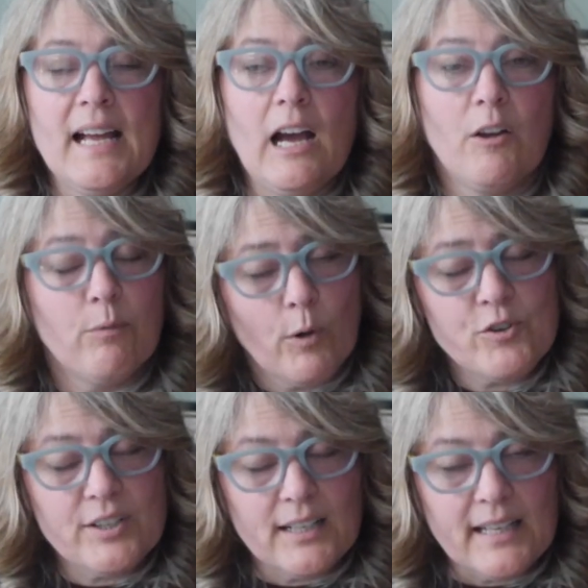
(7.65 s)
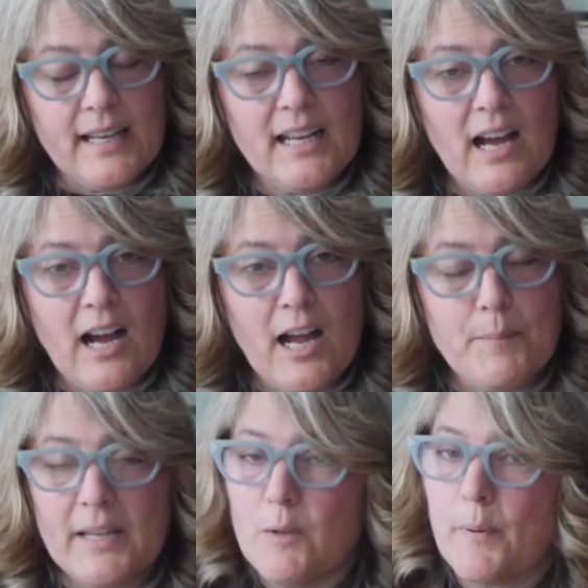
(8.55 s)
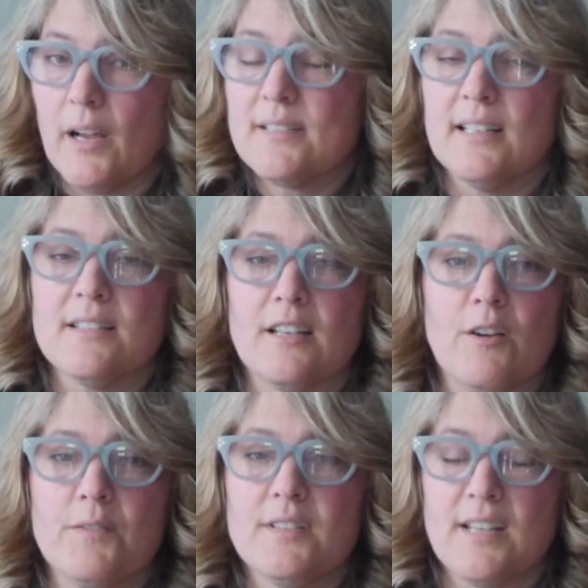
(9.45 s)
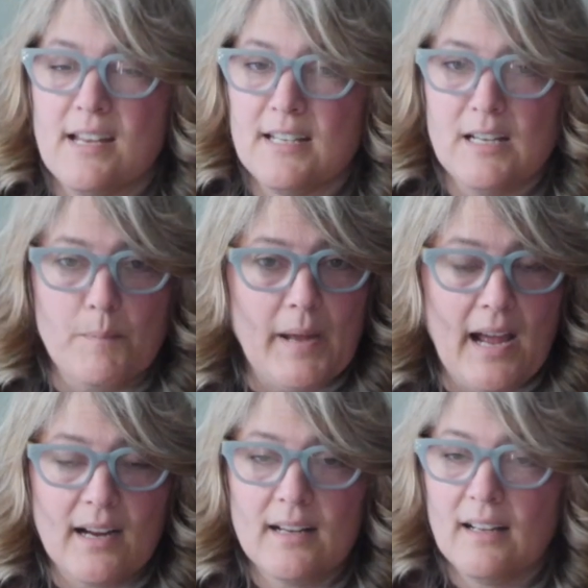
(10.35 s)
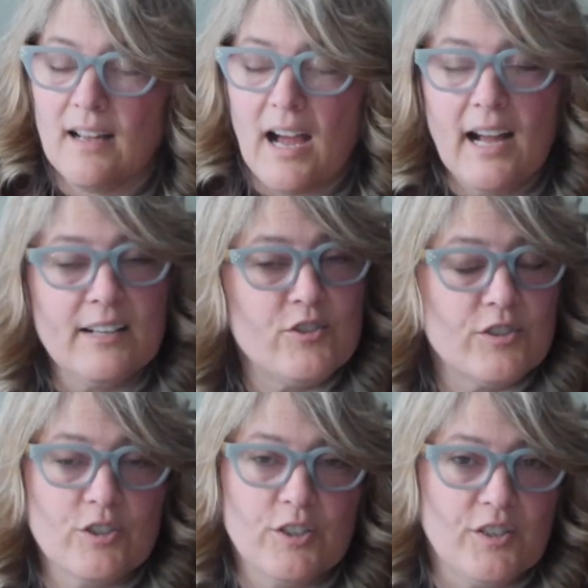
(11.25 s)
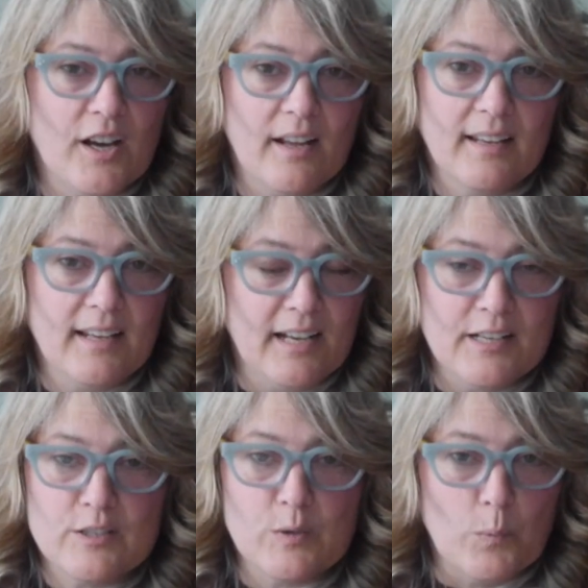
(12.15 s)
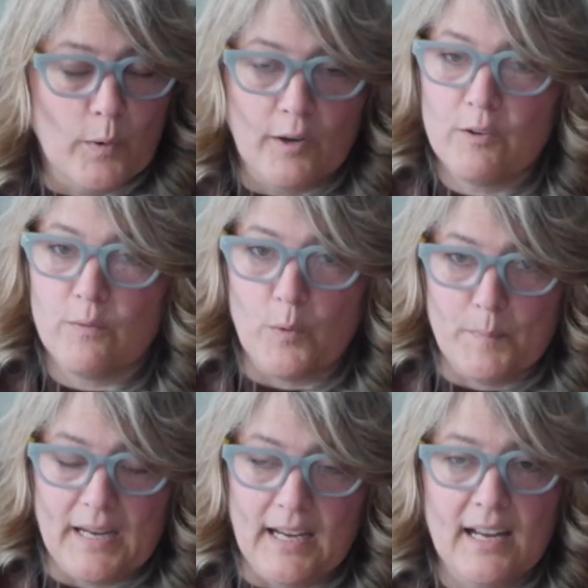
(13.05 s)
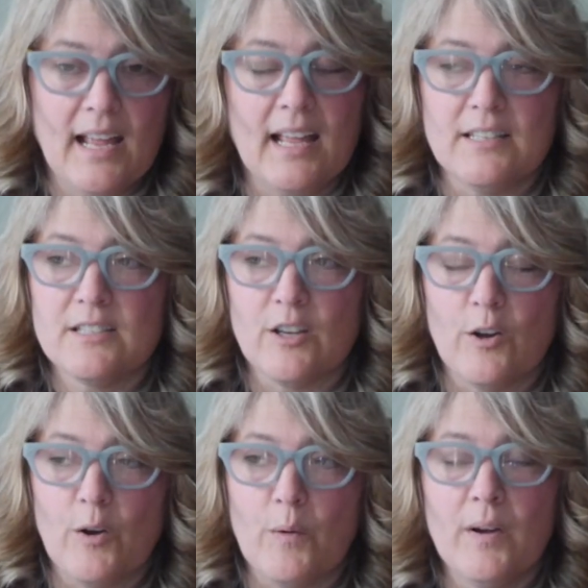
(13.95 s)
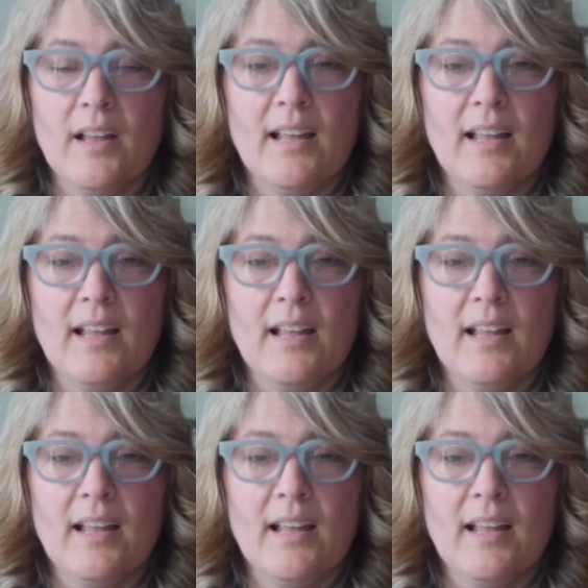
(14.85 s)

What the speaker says: Unfortunately, I'm in the process of sending it back. I just could not get it to work for me, and so